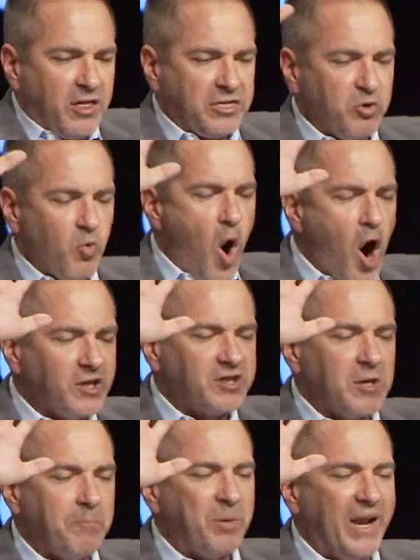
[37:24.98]
Thwart
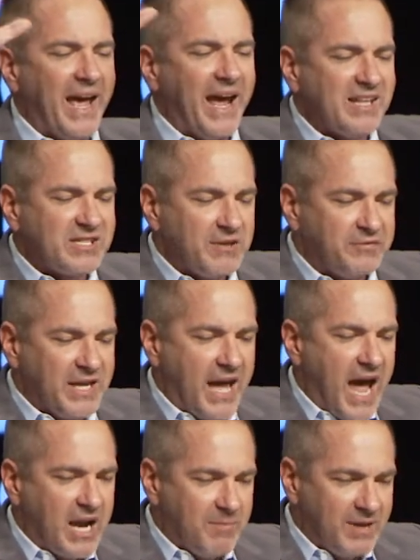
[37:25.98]
the plans of the
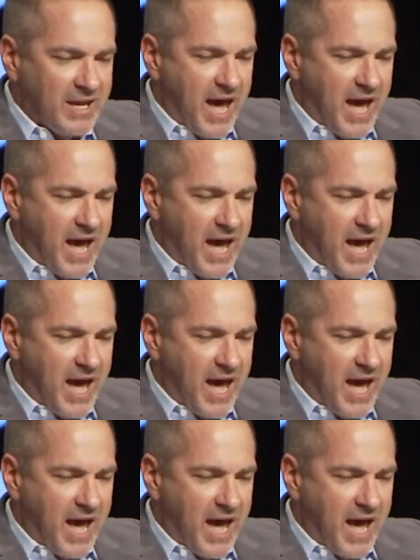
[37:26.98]
enemy